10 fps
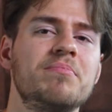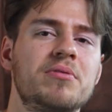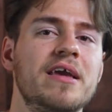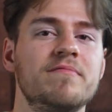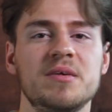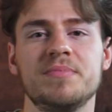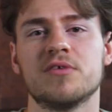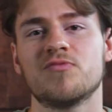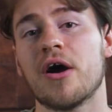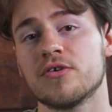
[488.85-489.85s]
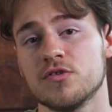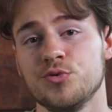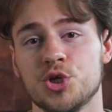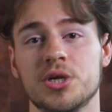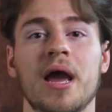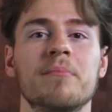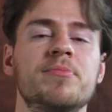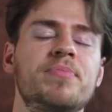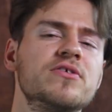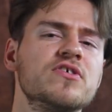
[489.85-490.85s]
and play V P N router solution,
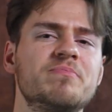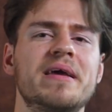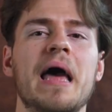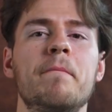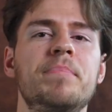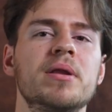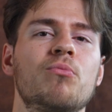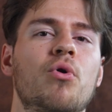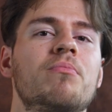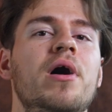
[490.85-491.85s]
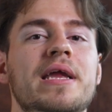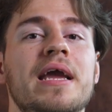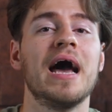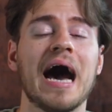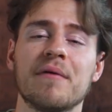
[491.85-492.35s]
prepare to spend a bit more money.